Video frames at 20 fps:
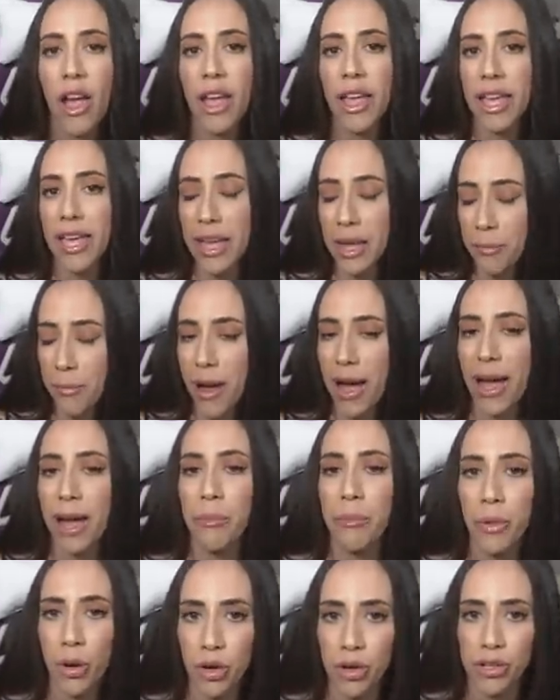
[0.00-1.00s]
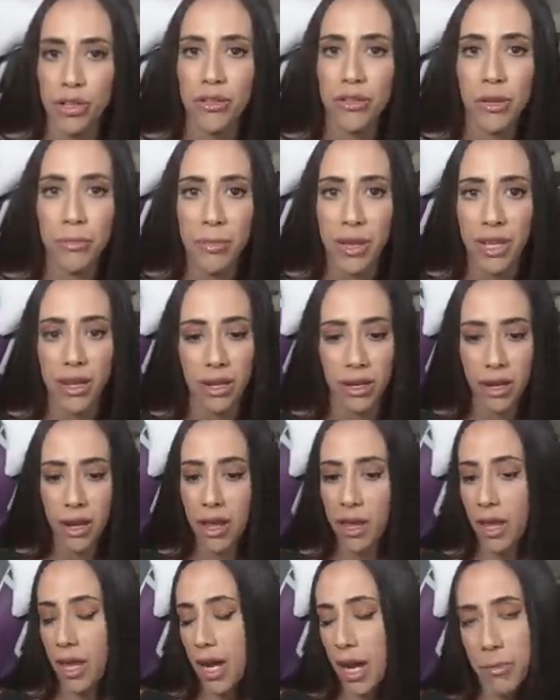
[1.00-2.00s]
in my personal opinion.
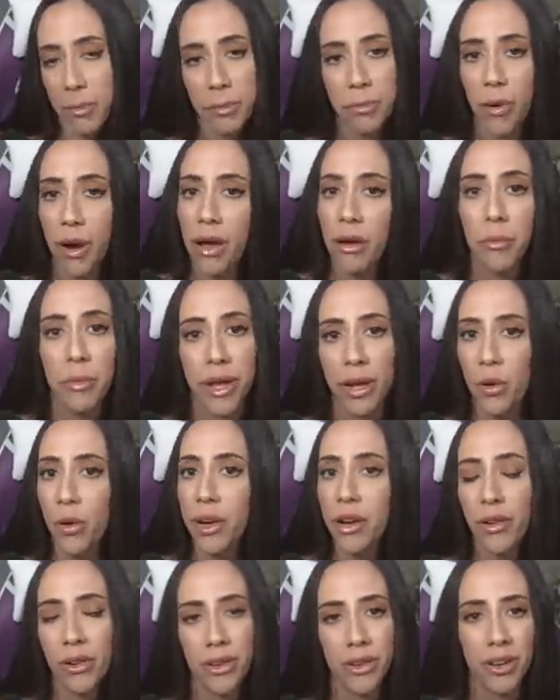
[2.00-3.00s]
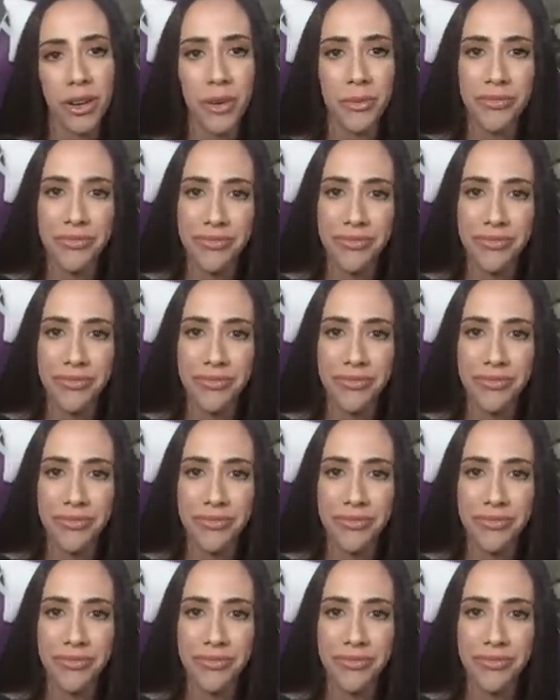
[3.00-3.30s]
And I'm a proud Bitcoin holder.